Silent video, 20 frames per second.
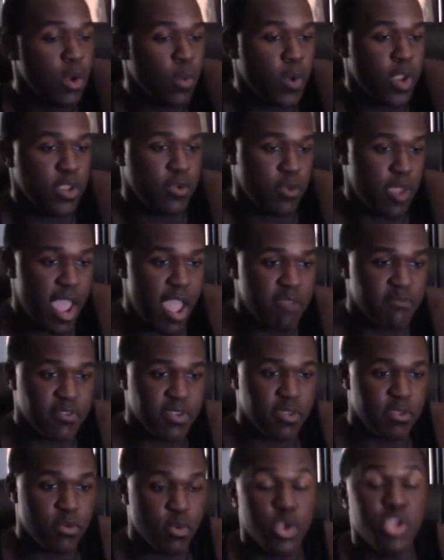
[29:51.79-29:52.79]
where you're
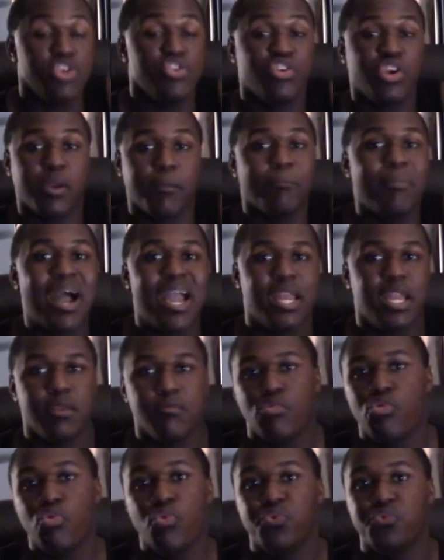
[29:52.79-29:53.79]
having, or you're combining
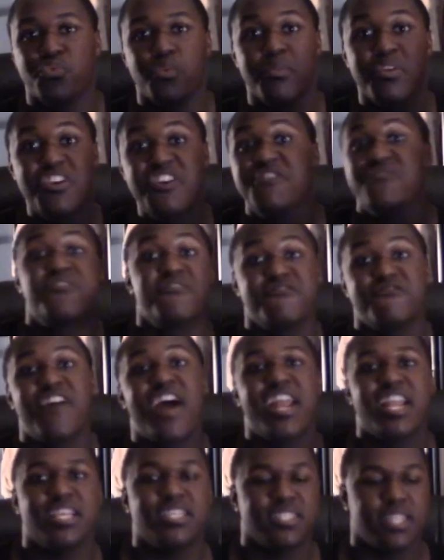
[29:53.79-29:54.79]
moves from different
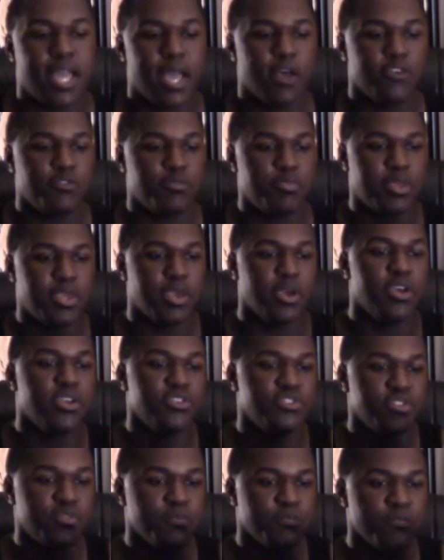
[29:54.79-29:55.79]
fighting styles,
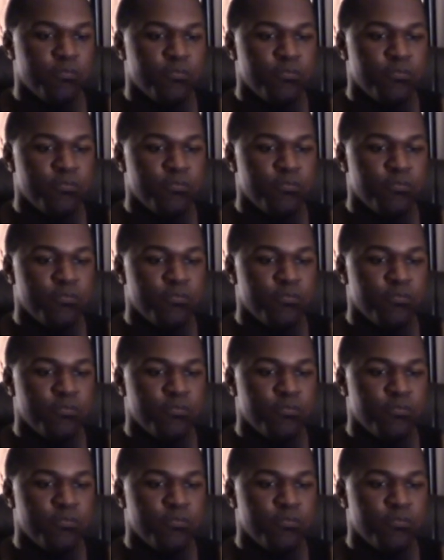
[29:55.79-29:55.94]
because